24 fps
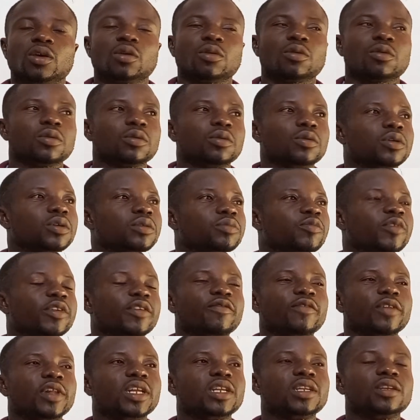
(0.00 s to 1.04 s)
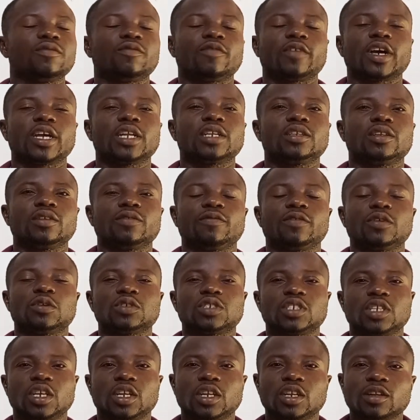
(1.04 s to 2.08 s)
We will briefly define
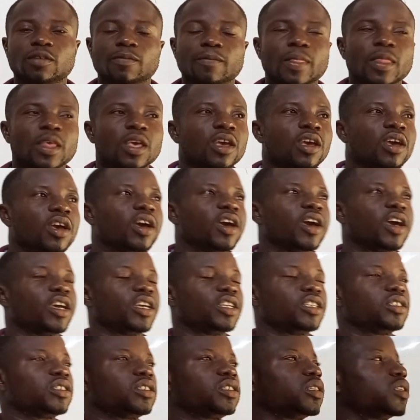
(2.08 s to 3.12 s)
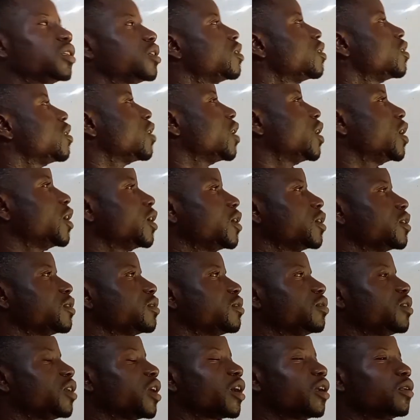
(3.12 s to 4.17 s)
diffusion and
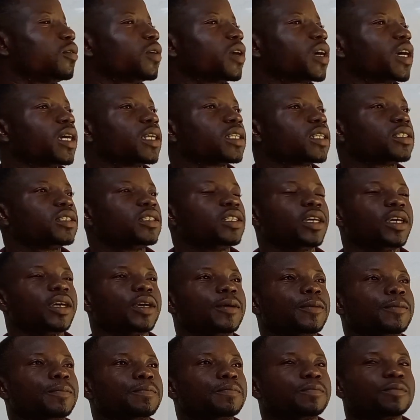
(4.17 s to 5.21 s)
take a look at the